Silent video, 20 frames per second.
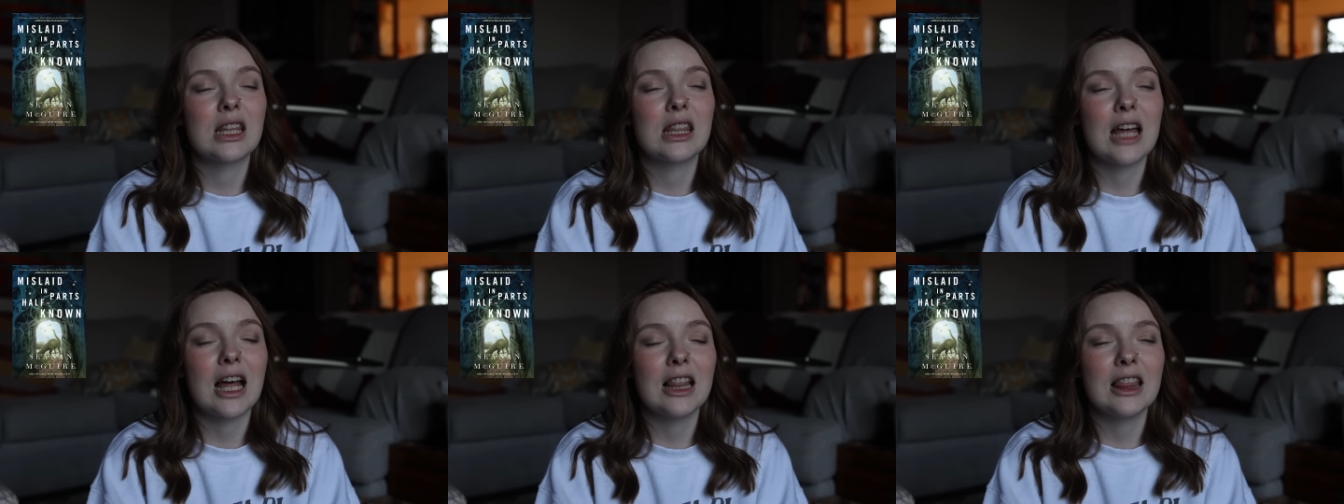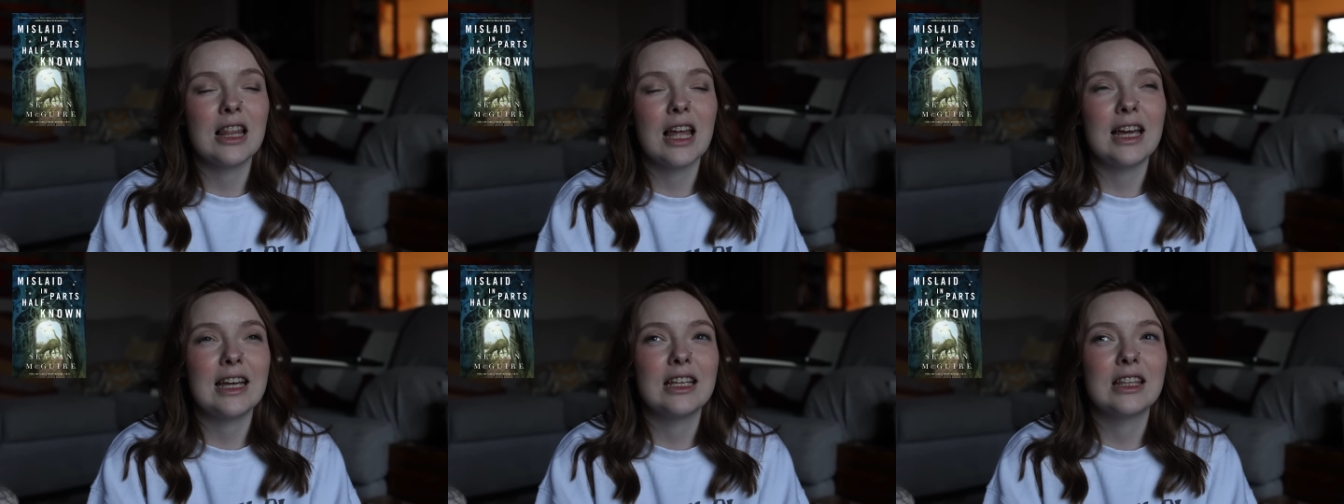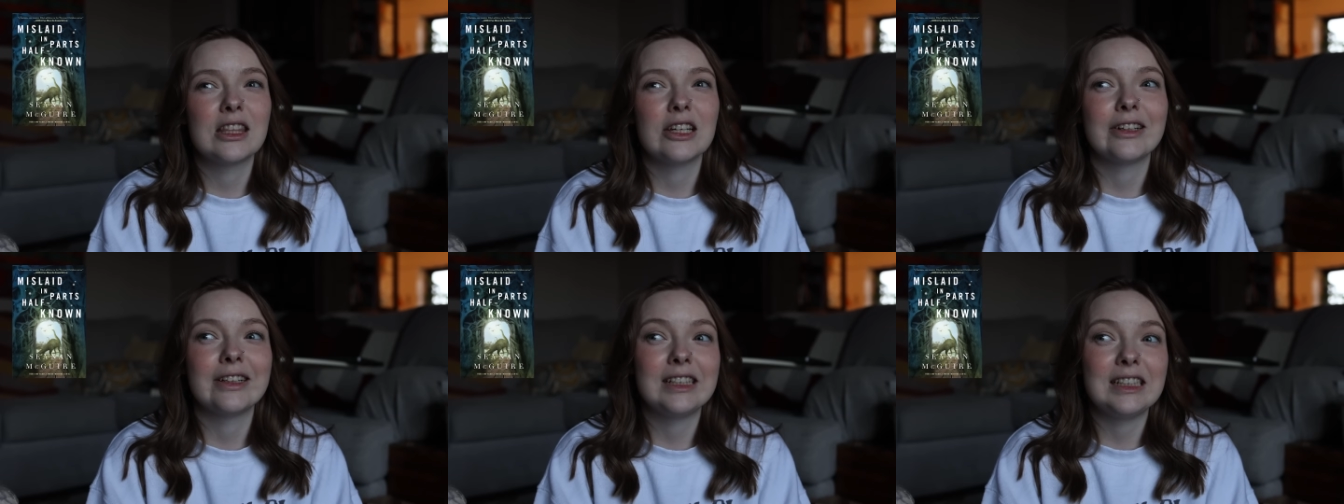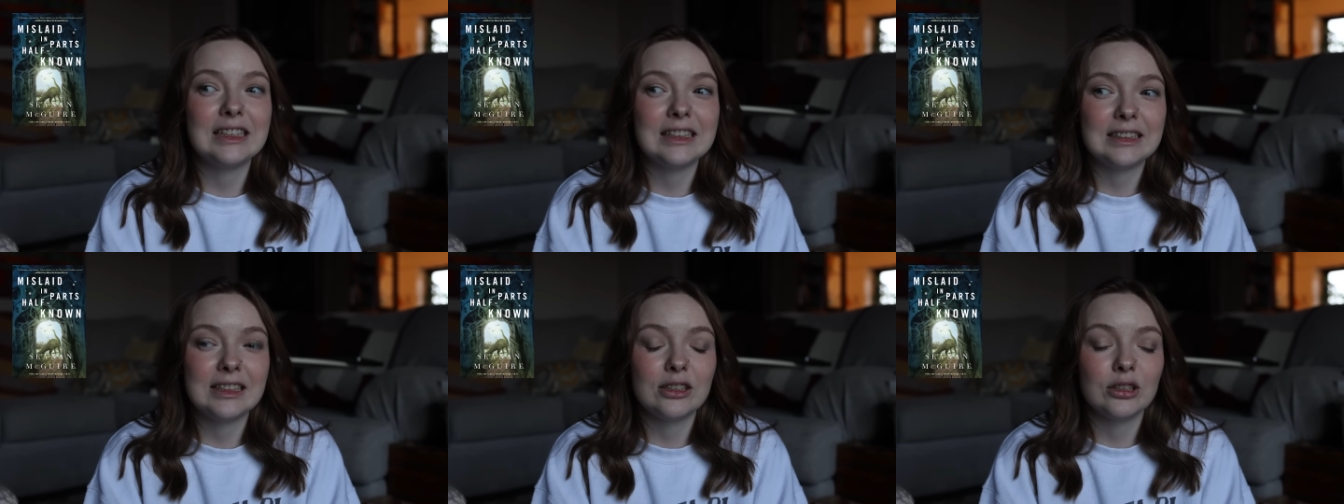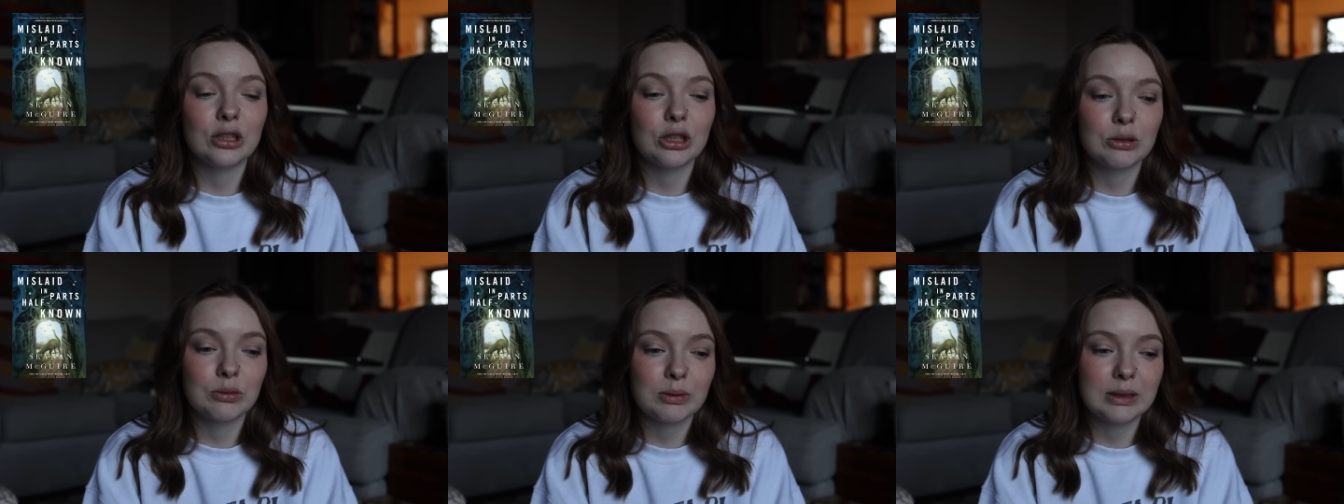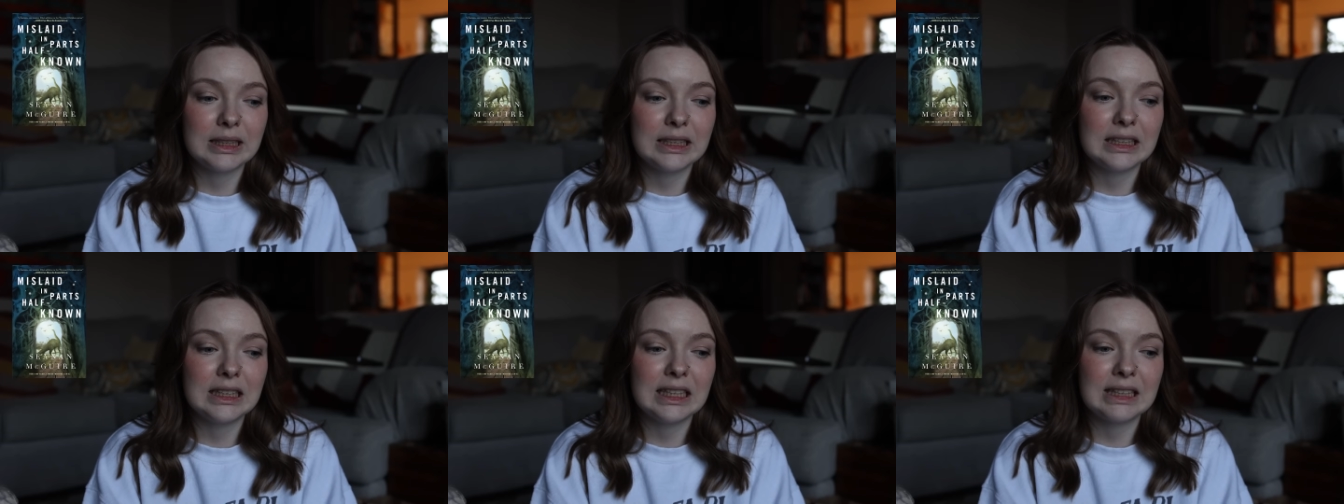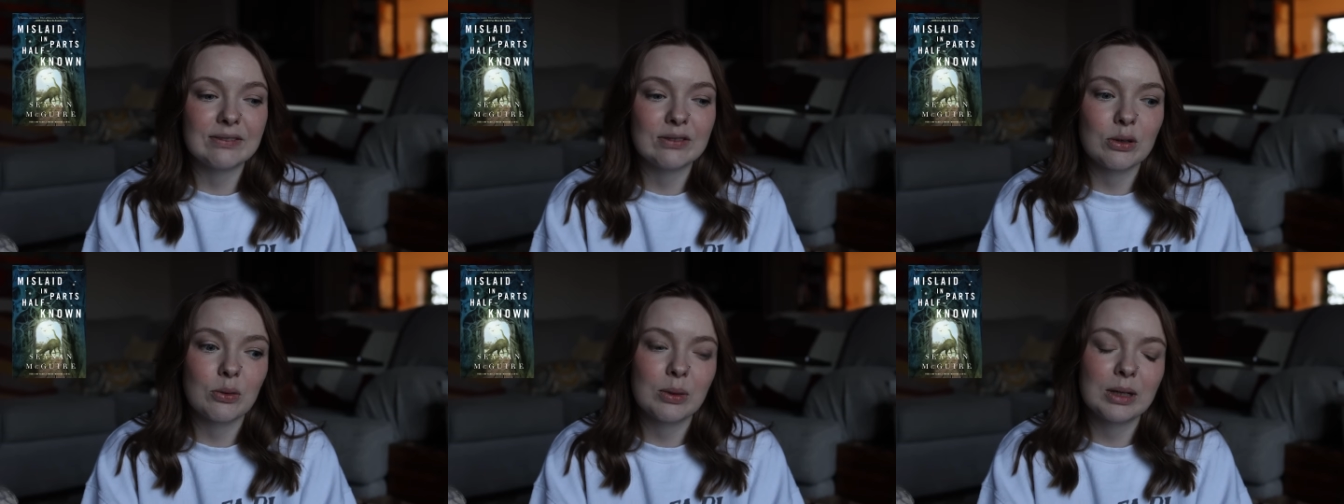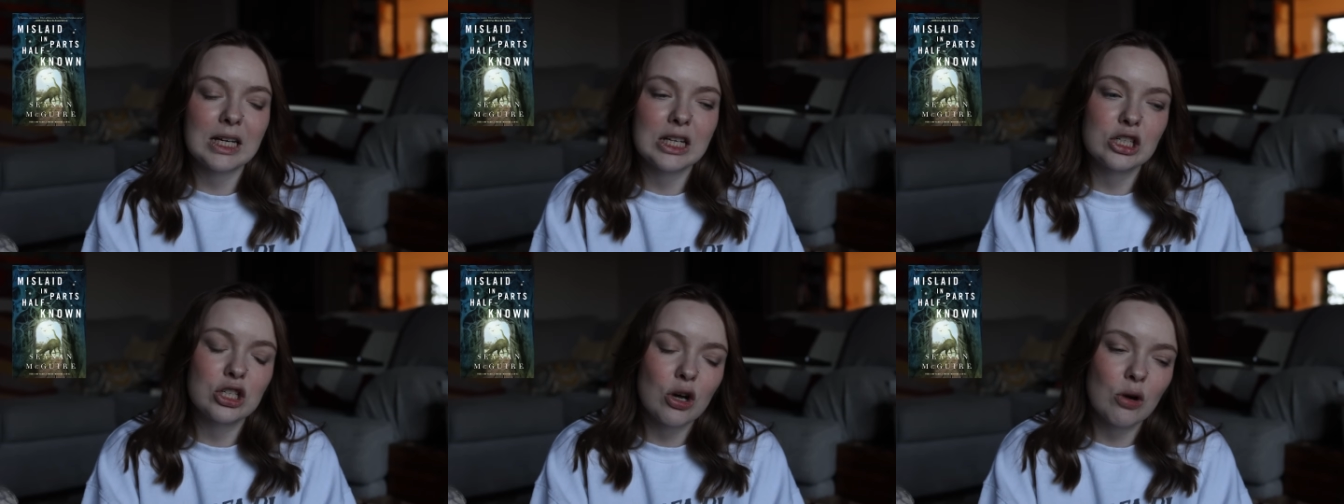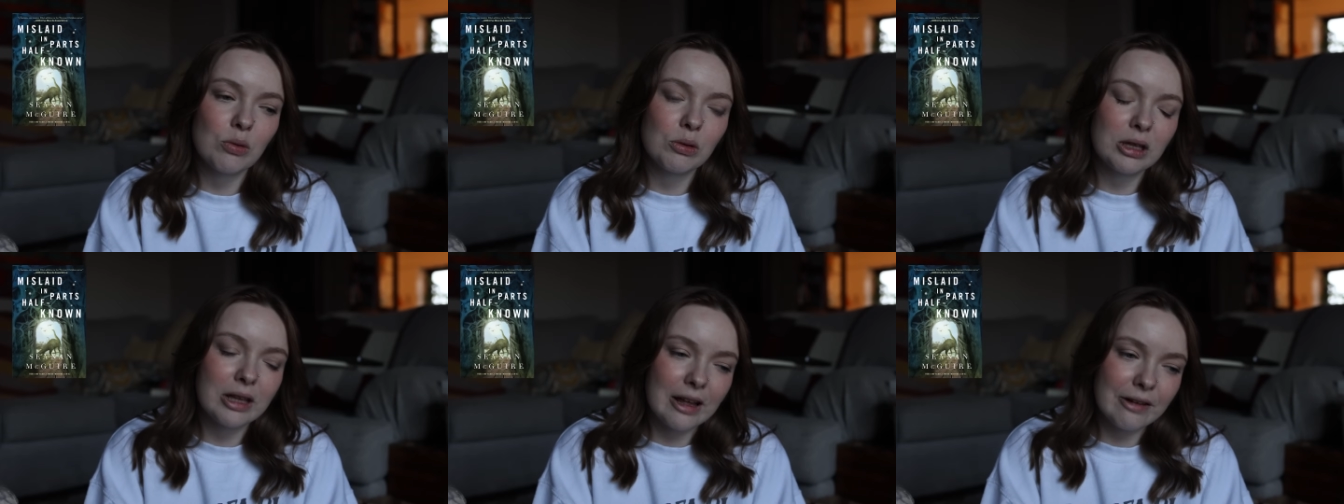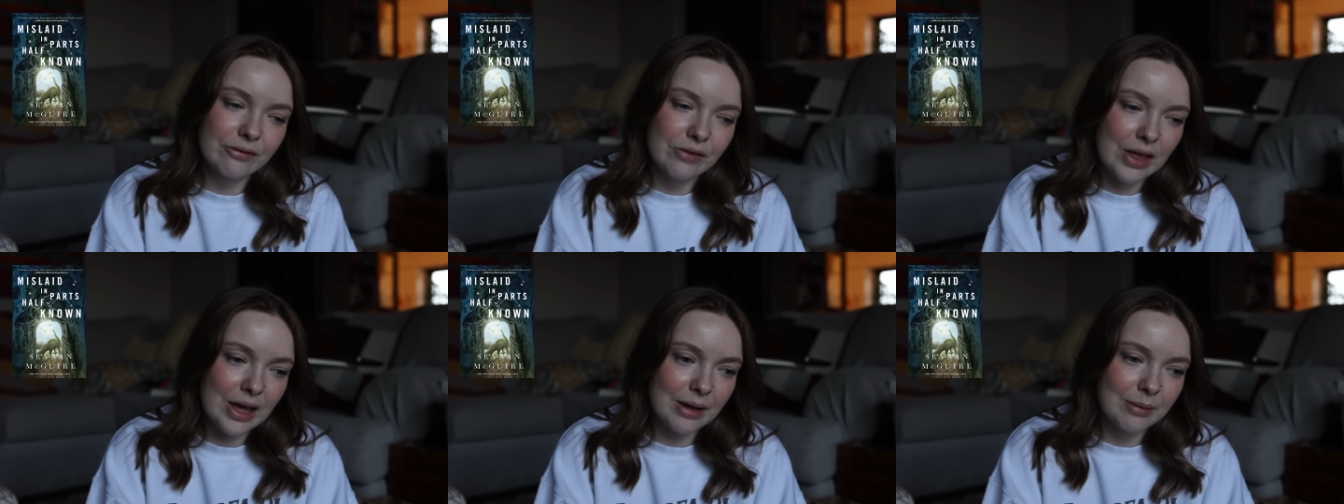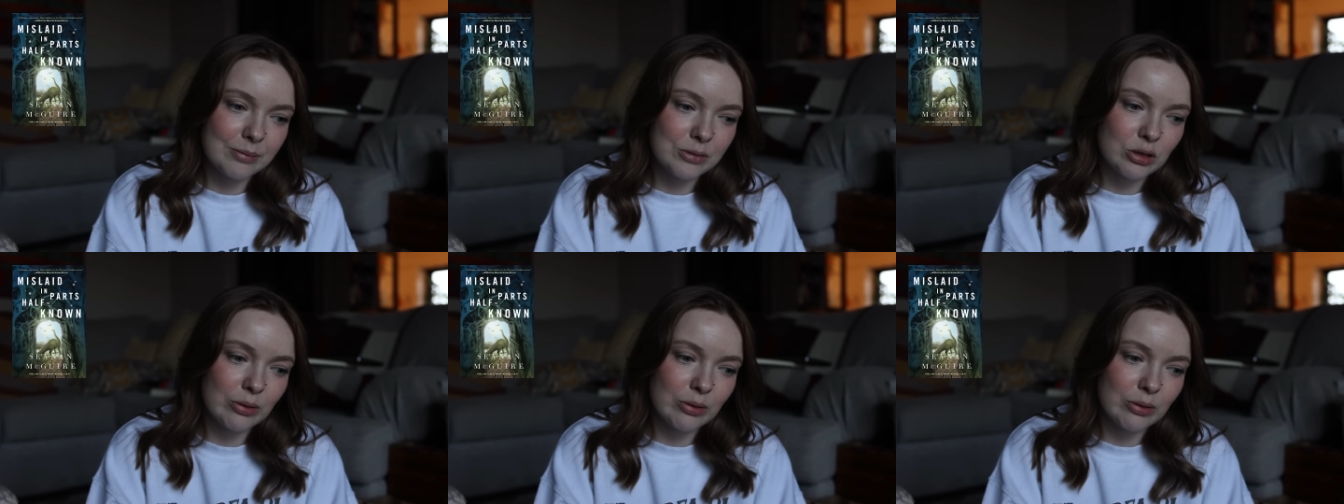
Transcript: that like they're easy to read even when I don't love them.